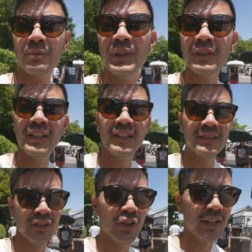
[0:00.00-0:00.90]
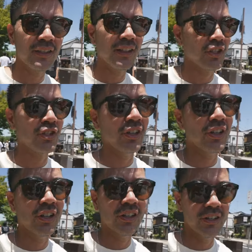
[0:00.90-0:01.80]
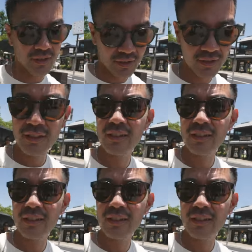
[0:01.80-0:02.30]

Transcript: buildings and architecture. I